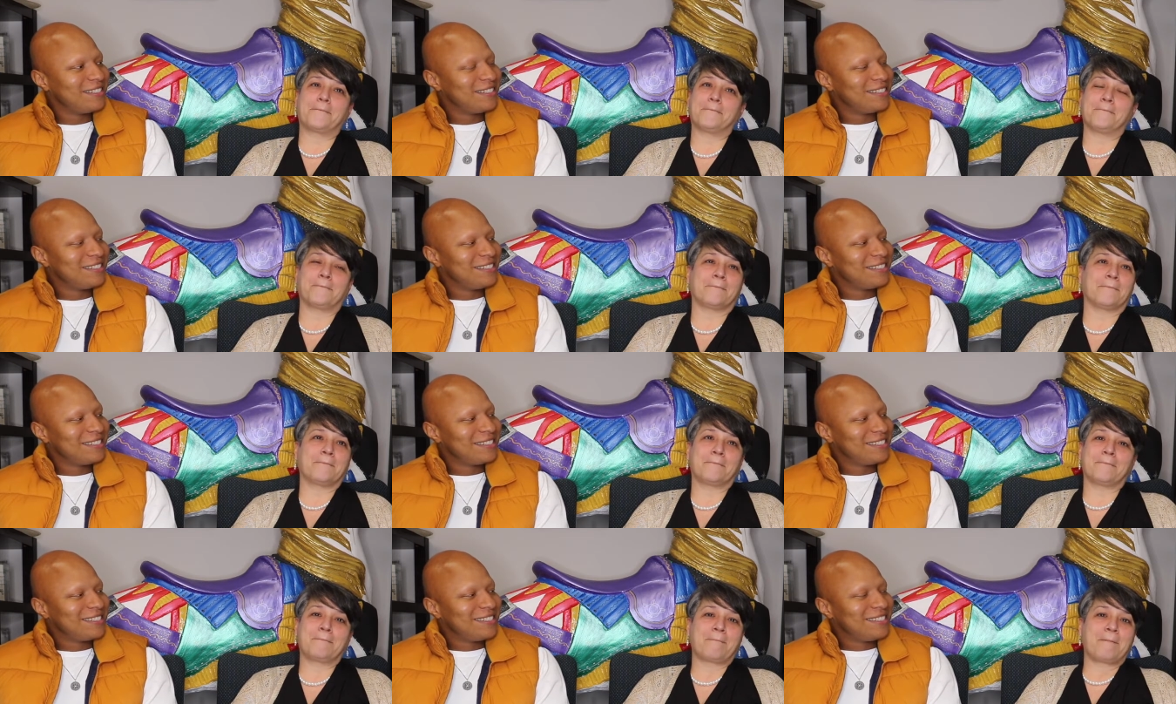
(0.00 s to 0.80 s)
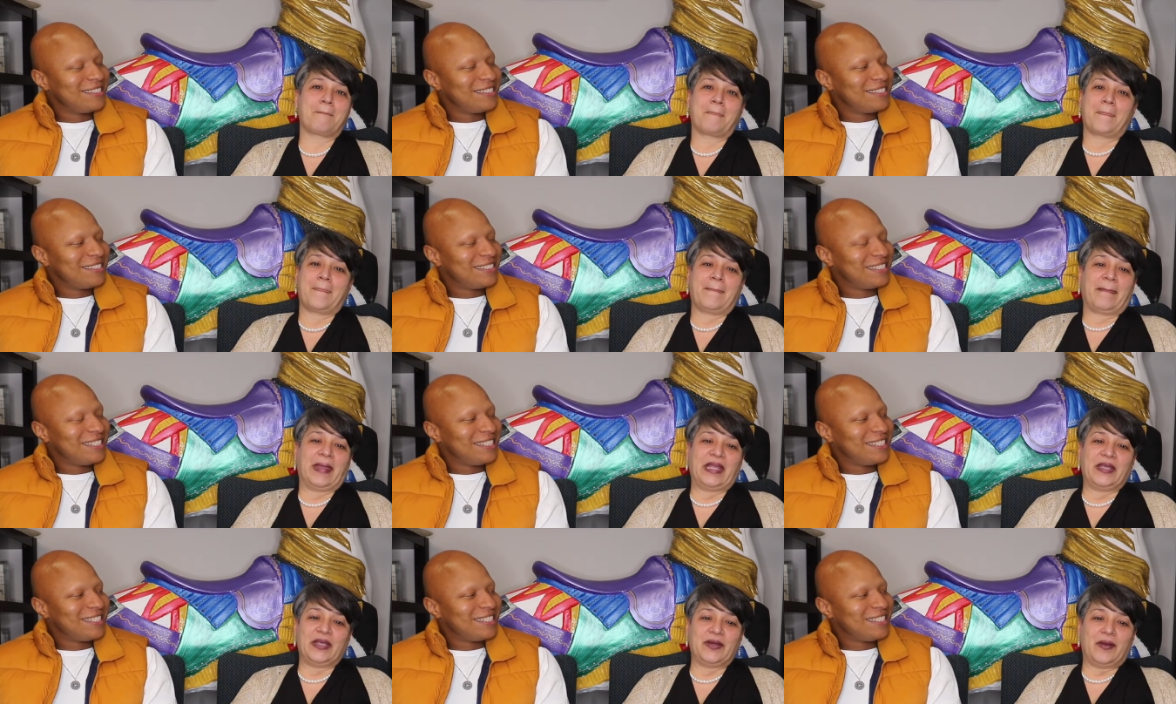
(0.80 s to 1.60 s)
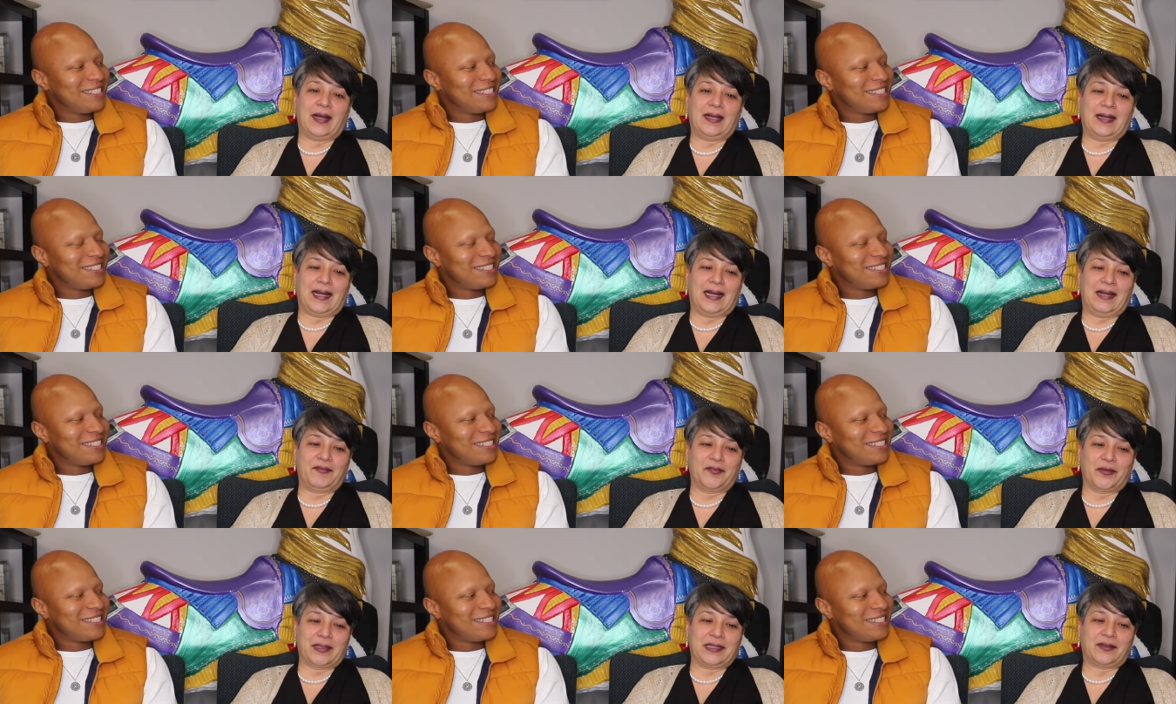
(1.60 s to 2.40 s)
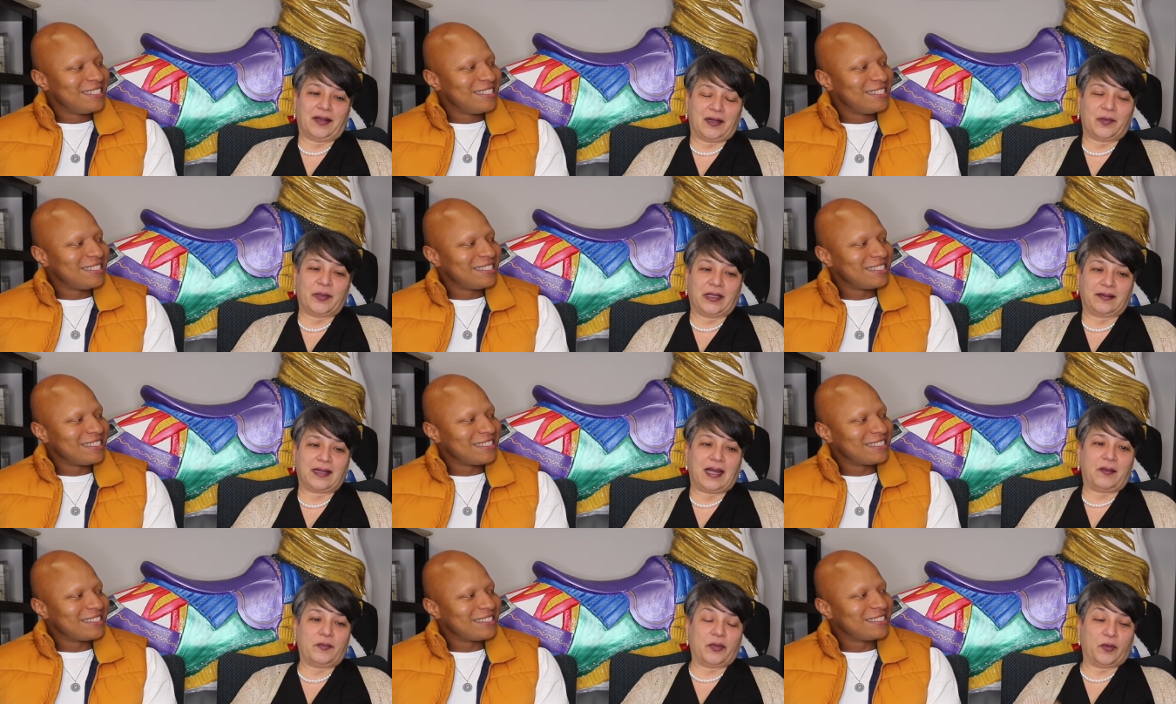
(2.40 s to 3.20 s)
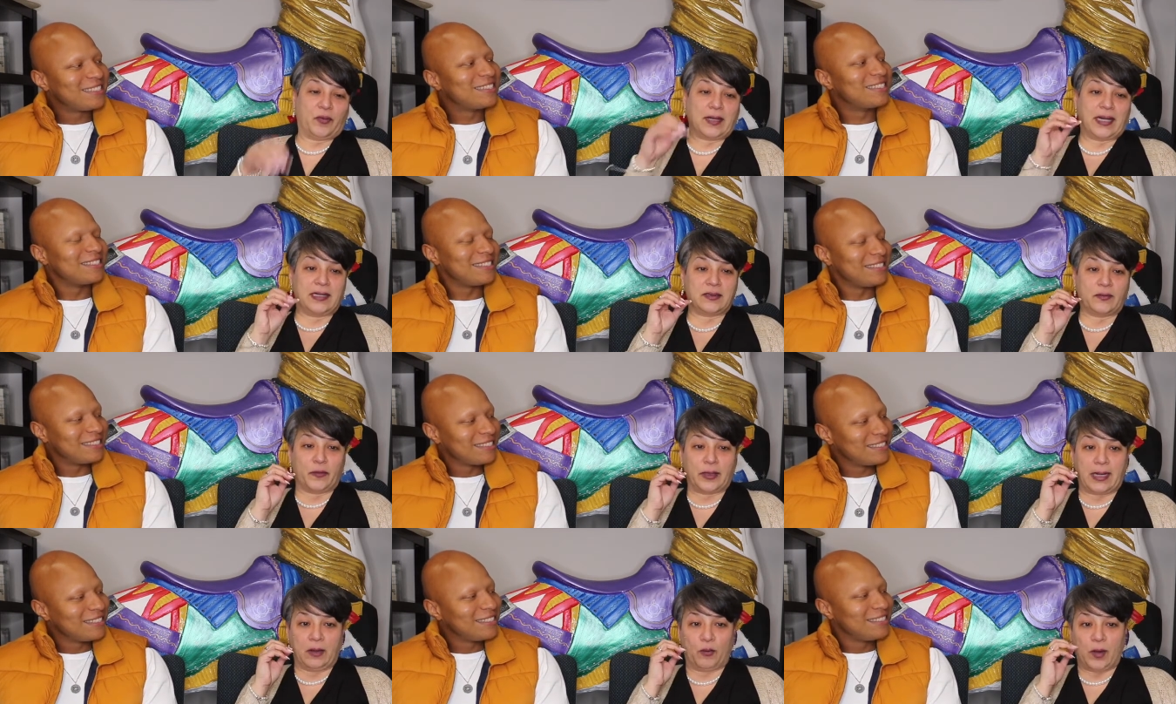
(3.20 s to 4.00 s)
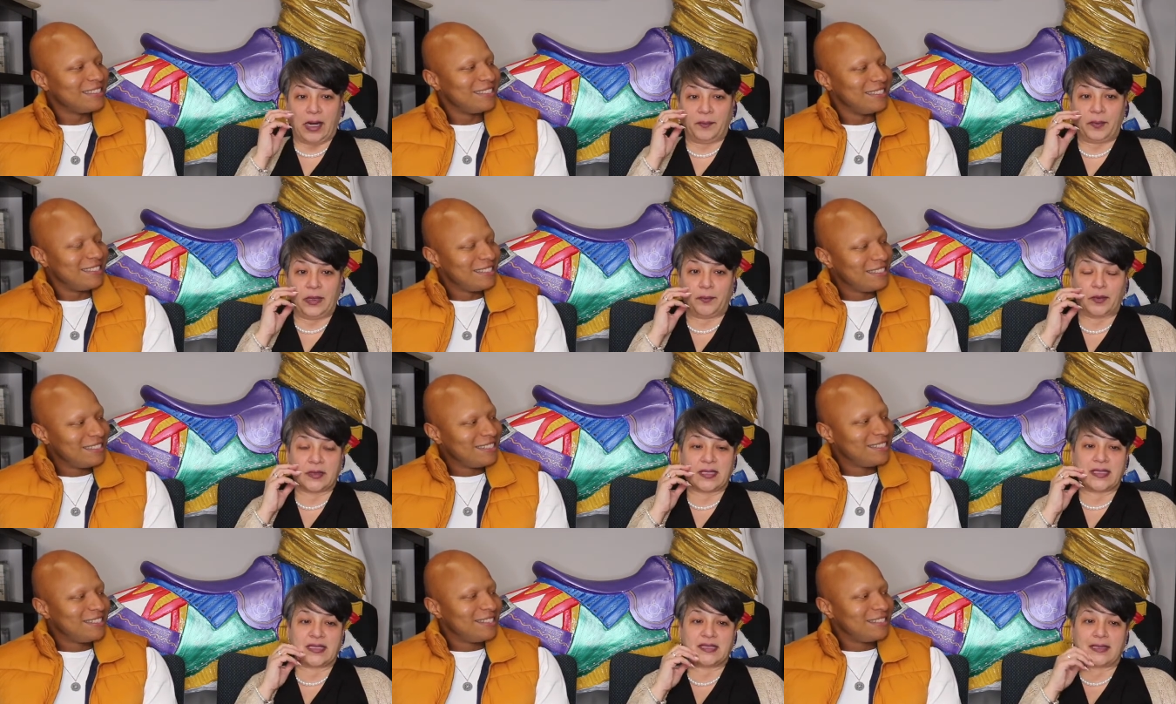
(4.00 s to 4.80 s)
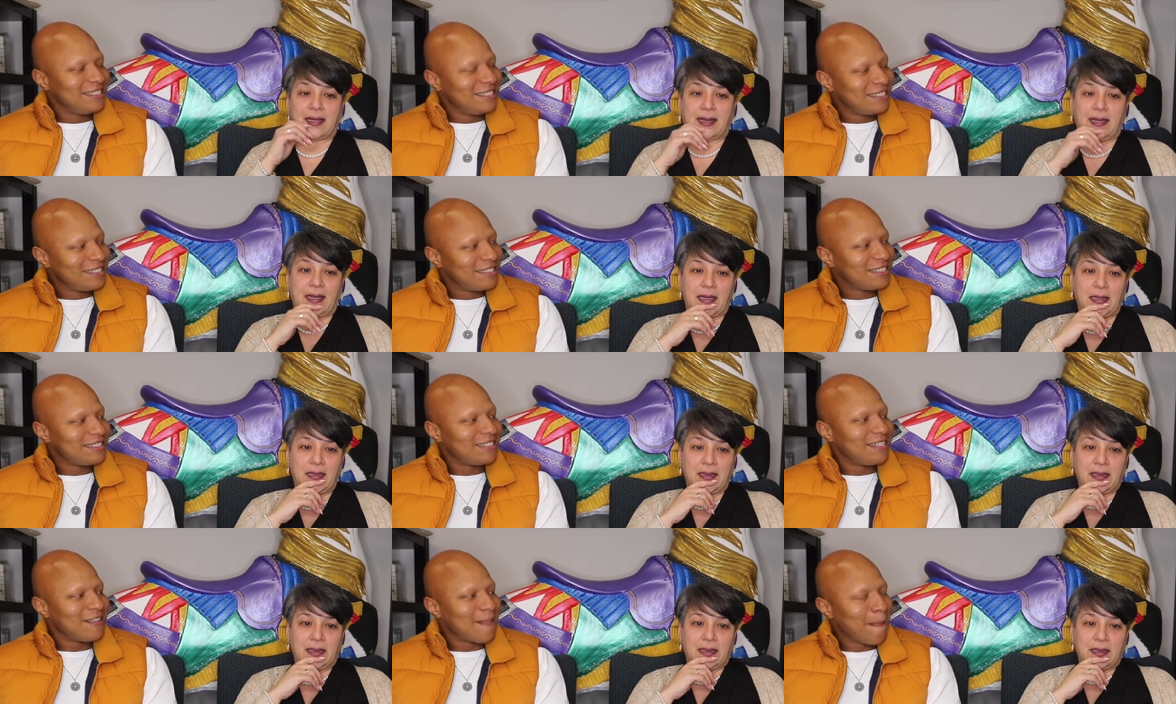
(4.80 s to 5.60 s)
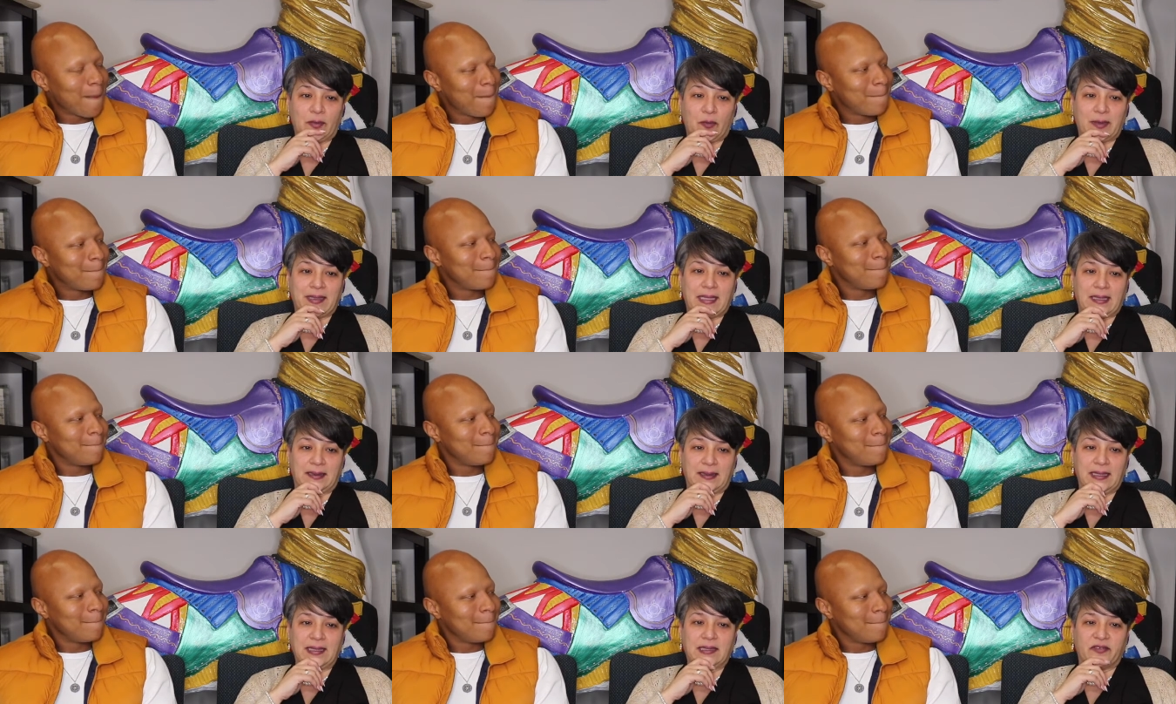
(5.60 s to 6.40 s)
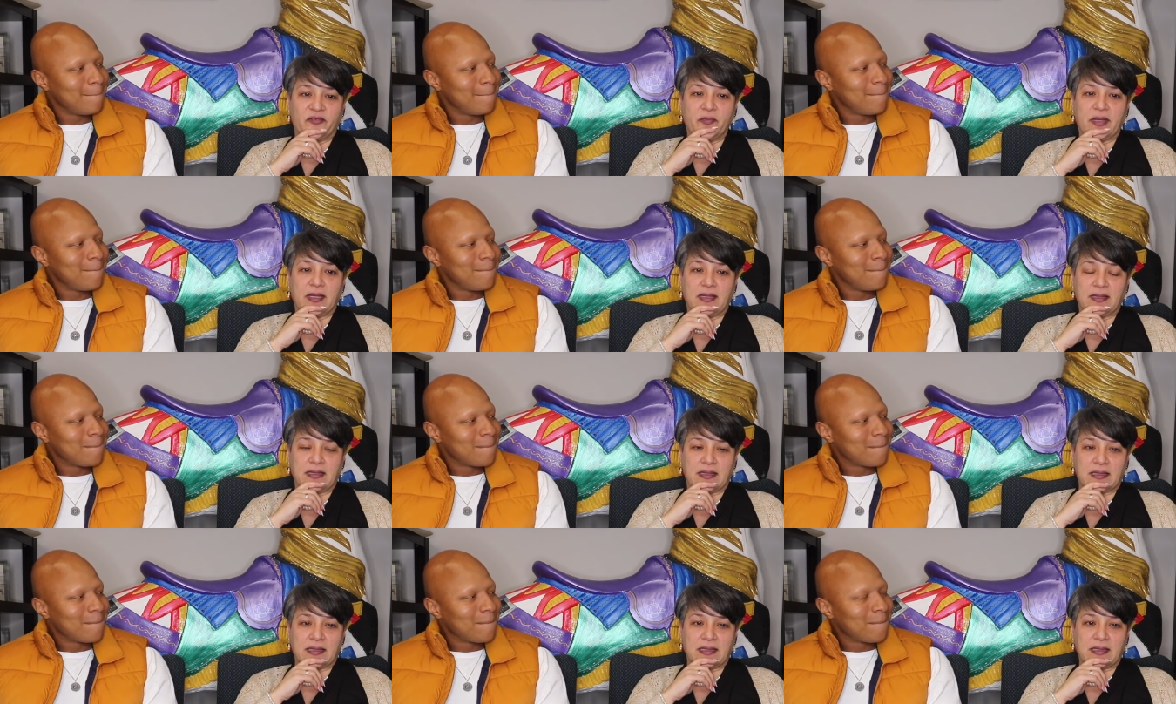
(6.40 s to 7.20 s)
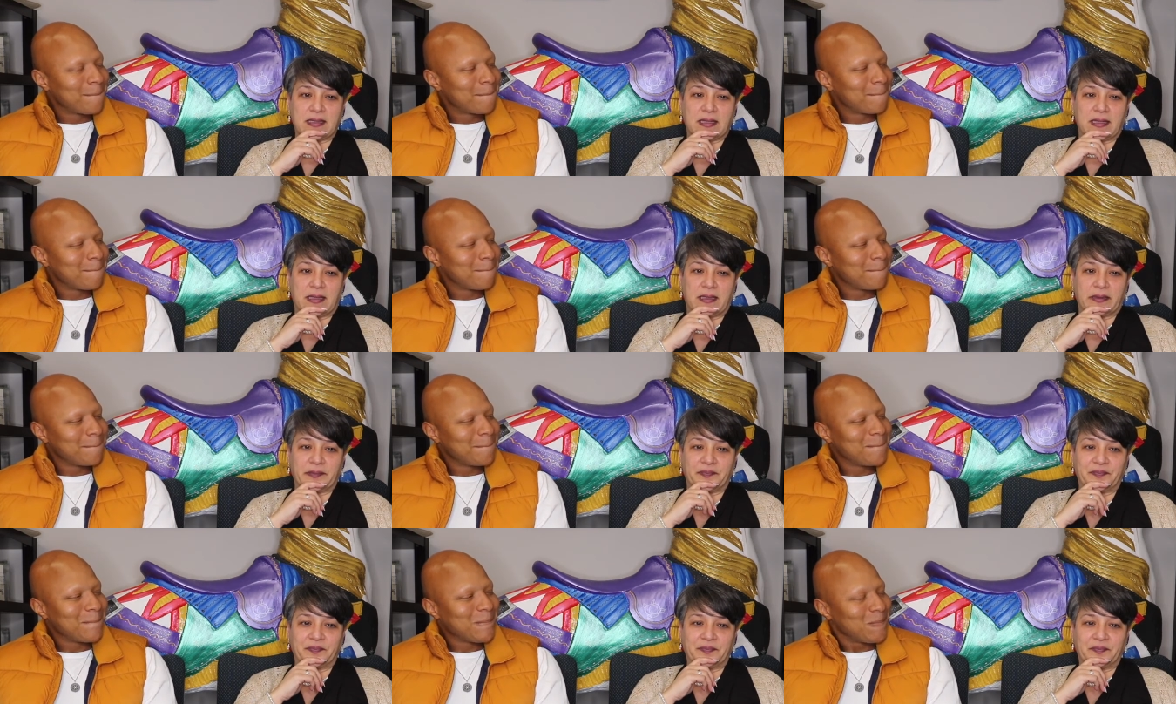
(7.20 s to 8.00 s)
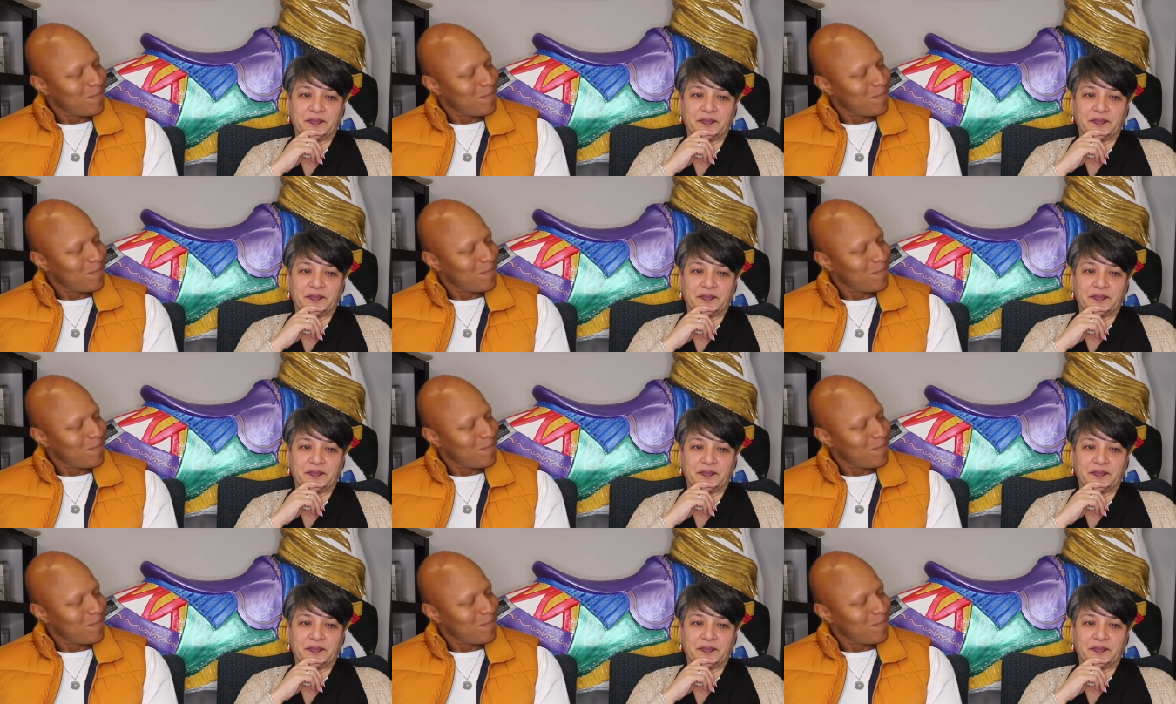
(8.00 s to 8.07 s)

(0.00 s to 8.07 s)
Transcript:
Speaker 1: Mm. You know, I, I, haven't really thought about that, but what I what I want people to say when they think of me is um